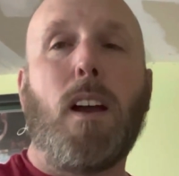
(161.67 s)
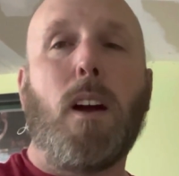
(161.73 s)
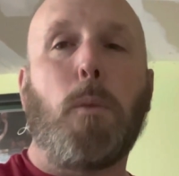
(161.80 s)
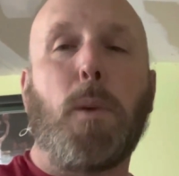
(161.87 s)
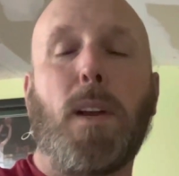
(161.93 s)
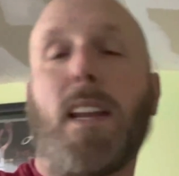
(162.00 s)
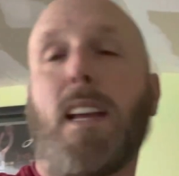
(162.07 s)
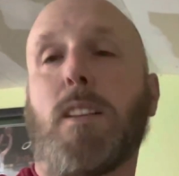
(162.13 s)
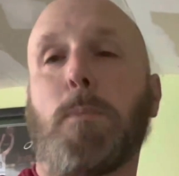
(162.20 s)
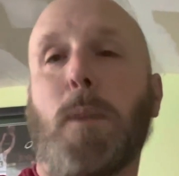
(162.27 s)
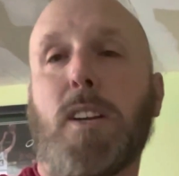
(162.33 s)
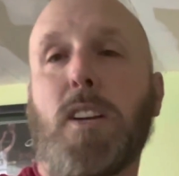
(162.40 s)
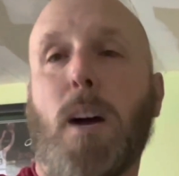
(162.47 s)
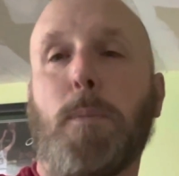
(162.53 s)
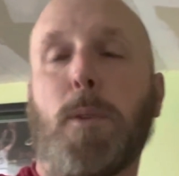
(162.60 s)
We need as
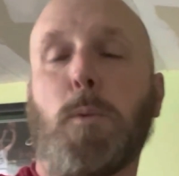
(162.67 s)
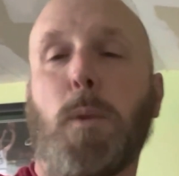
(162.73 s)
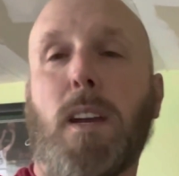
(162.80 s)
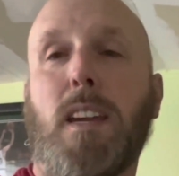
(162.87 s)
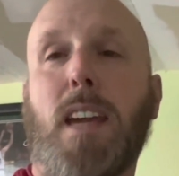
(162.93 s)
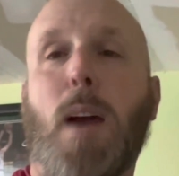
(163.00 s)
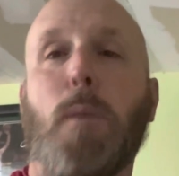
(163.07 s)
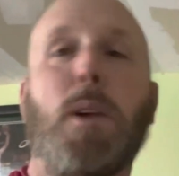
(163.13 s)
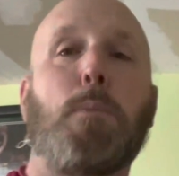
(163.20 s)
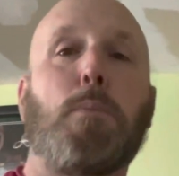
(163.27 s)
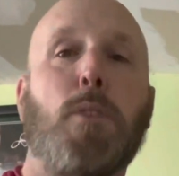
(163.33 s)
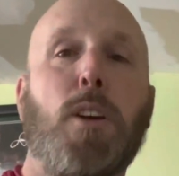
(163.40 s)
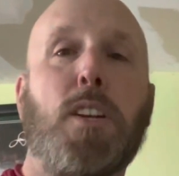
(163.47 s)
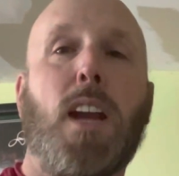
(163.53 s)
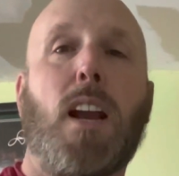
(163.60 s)
much help as we can get. We
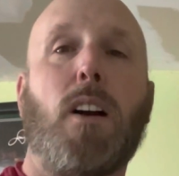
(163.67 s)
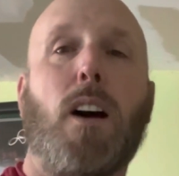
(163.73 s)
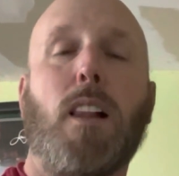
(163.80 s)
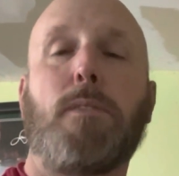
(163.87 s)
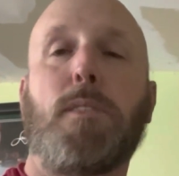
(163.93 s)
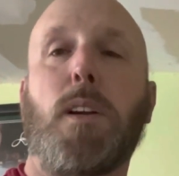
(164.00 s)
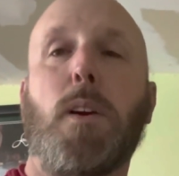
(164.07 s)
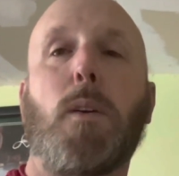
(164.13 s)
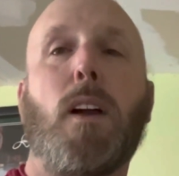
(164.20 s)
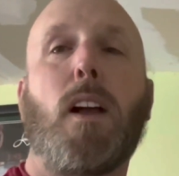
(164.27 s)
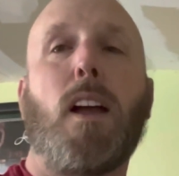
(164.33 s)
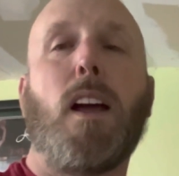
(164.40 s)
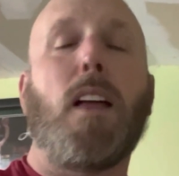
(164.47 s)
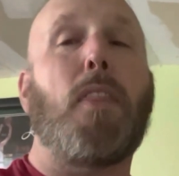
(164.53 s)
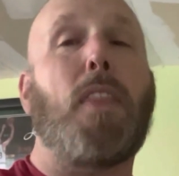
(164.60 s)
appreciate all of you.
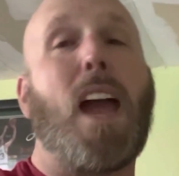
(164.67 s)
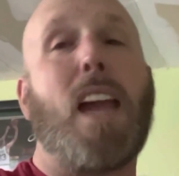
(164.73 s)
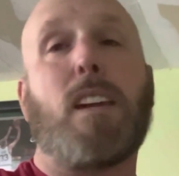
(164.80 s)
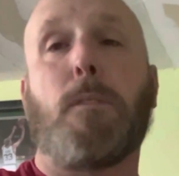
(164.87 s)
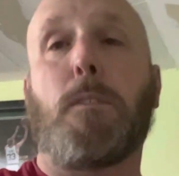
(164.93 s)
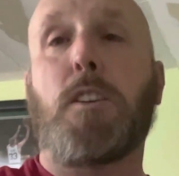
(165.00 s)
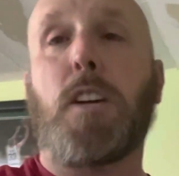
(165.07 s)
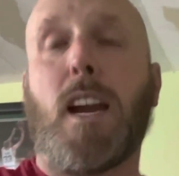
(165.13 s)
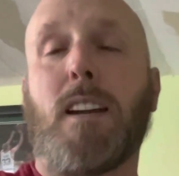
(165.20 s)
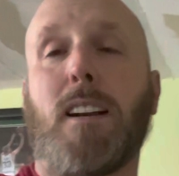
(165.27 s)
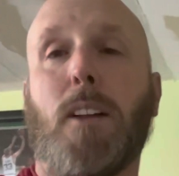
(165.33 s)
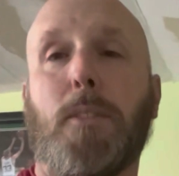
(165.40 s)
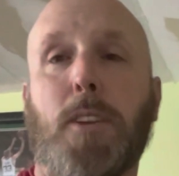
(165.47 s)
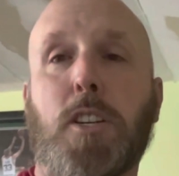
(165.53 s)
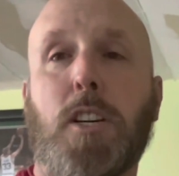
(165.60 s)
Thank you for checking
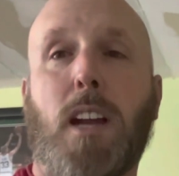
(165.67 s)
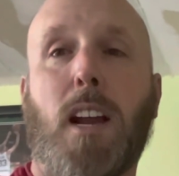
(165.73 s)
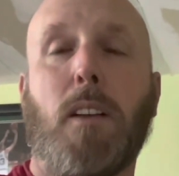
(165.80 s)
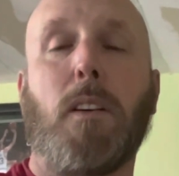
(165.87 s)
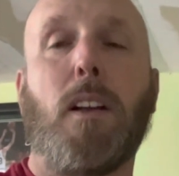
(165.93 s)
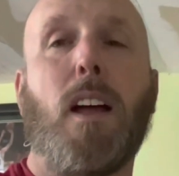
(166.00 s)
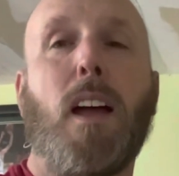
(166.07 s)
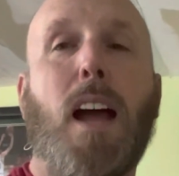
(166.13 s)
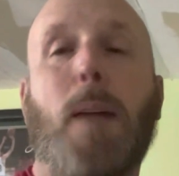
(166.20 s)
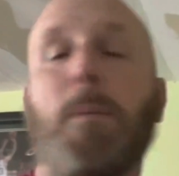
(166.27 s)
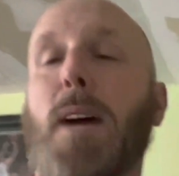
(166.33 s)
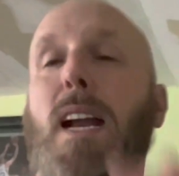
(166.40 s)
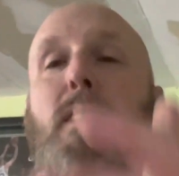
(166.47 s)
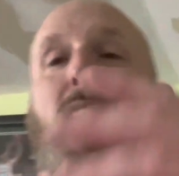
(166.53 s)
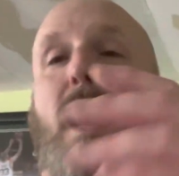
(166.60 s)
out the channel. I'm
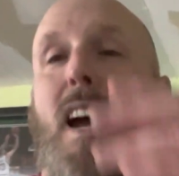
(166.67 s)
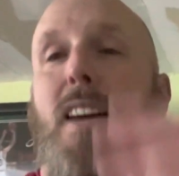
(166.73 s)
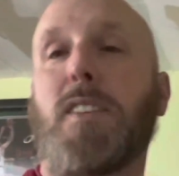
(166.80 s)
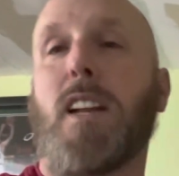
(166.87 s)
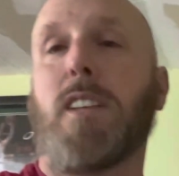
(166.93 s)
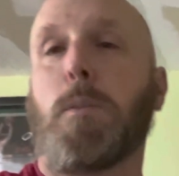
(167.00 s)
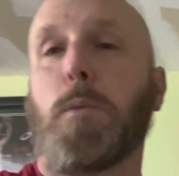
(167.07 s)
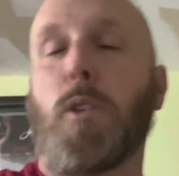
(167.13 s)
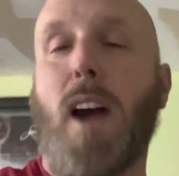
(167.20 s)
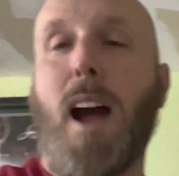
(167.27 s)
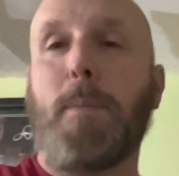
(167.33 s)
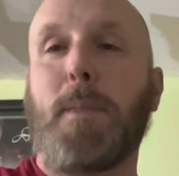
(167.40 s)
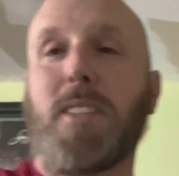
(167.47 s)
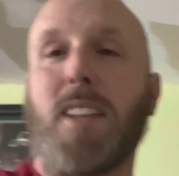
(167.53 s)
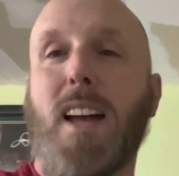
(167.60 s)
not even going to ask you to
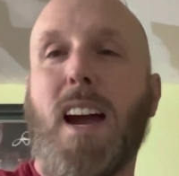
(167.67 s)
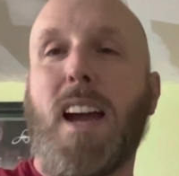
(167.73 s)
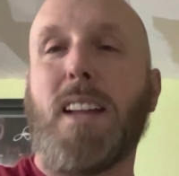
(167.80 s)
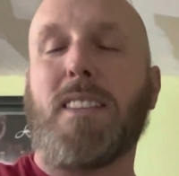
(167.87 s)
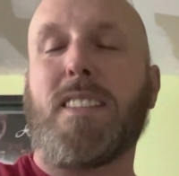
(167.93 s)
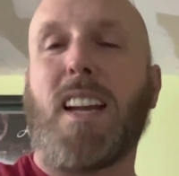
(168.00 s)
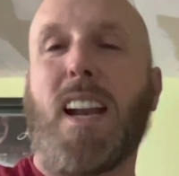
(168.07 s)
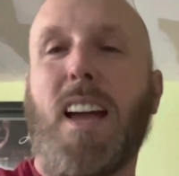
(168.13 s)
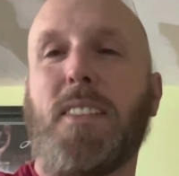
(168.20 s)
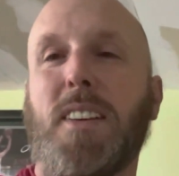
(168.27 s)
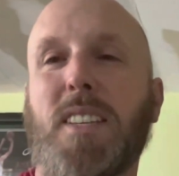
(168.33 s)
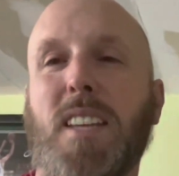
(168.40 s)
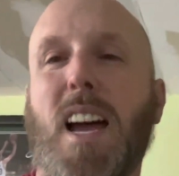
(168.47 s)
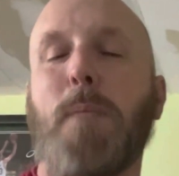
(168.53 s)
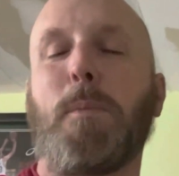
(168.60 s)
subscribe this
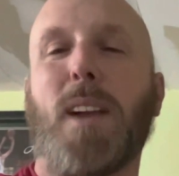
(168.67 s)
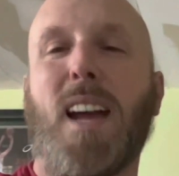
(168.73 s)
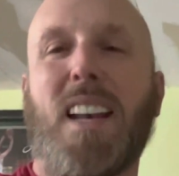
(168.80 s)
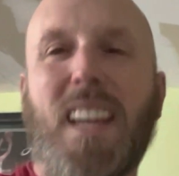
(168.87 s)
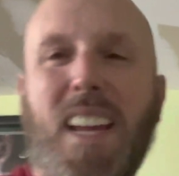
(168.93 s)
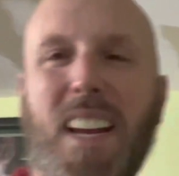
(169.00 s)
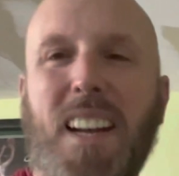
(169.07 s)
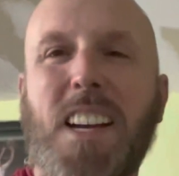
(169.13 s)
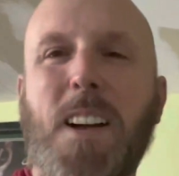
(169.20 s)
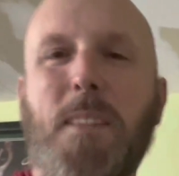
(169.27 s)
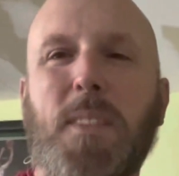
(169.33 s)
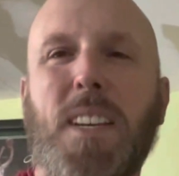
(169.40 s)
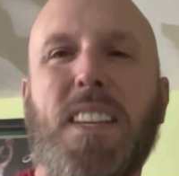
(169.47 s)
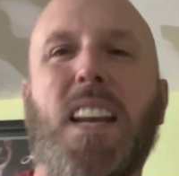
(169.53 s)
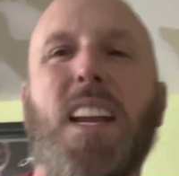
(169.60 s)
time. What I need
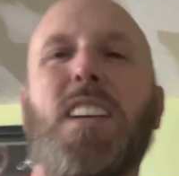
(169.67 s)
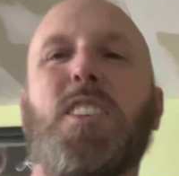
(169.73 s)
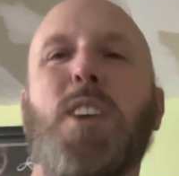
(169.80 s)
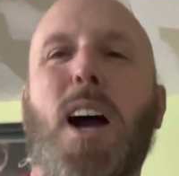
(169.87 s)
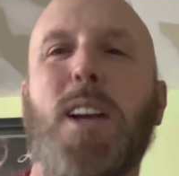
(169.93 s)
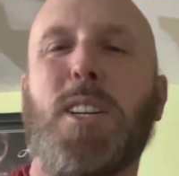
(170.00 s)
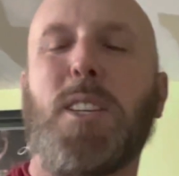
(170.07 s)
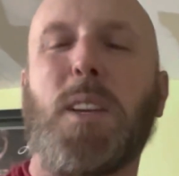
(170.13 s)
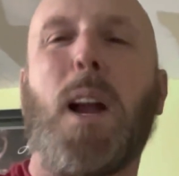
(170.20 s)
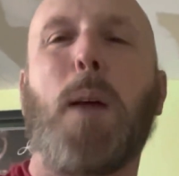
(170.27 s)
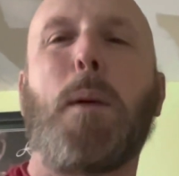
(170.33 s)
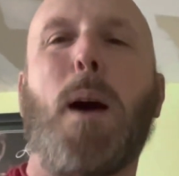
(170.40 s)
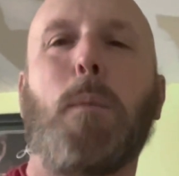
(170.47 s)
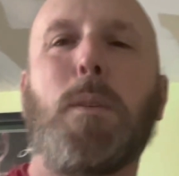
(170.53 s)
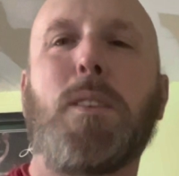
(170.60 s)
is judges to
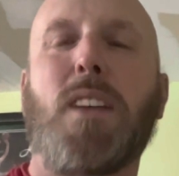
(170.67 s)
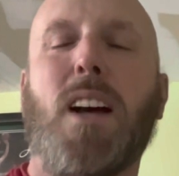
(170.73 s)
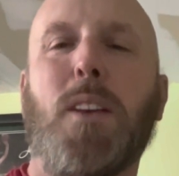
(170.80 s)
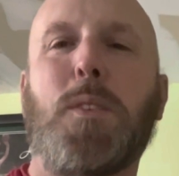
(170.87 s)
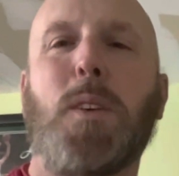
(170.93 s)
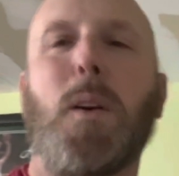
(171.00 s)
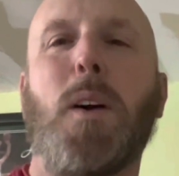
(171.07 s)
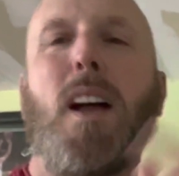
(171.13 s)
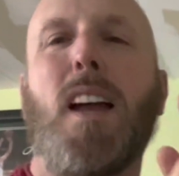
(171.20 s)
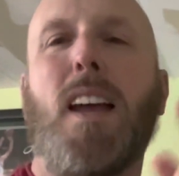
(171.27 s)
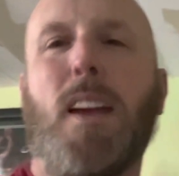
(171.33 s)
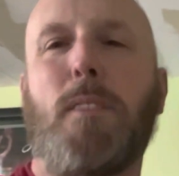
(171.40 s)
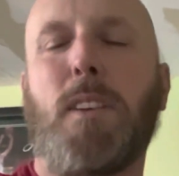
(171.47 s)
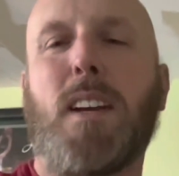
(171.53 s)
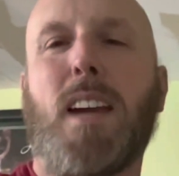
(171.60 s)
come help us out. So
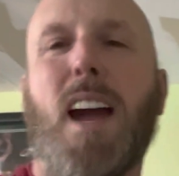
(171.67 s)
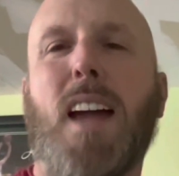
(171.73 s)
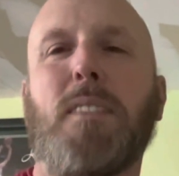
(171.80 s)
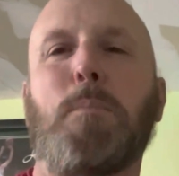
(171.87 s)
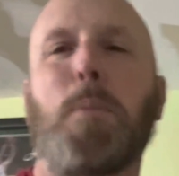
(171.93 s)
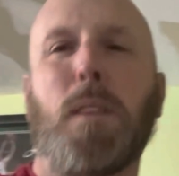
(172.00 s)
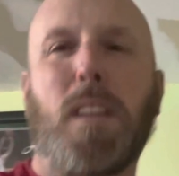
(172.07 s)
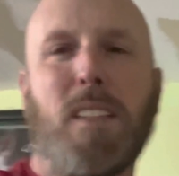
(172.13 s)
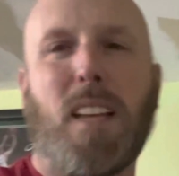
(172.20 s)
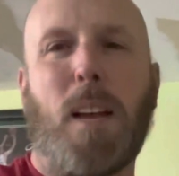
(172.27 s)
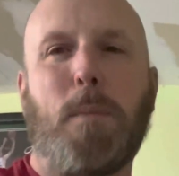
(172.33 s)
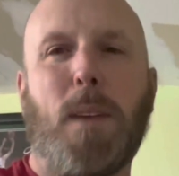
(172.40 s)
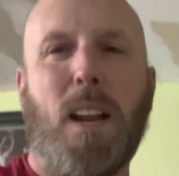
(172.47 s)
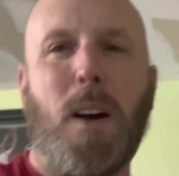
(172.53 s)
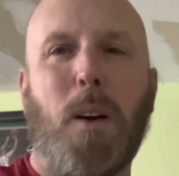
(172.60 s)
if you can, please
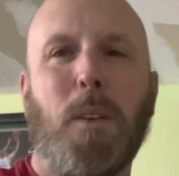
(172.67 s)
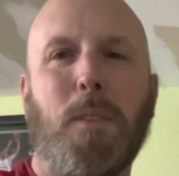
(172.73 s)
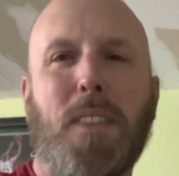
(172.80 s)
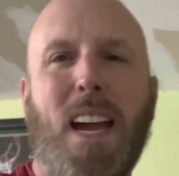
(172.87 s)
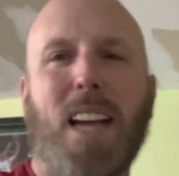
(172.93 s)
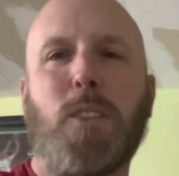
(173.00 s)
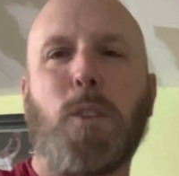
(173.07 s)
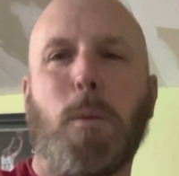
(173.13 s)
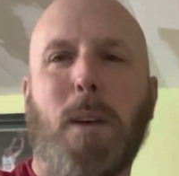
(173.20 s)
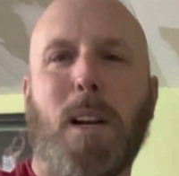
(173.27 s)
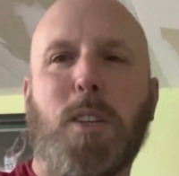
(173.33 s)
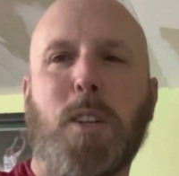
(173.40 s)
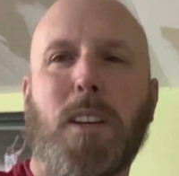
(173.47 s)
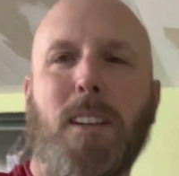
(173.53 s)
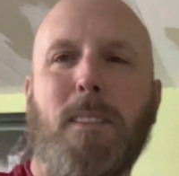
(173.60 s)
let me know. Thanks so much.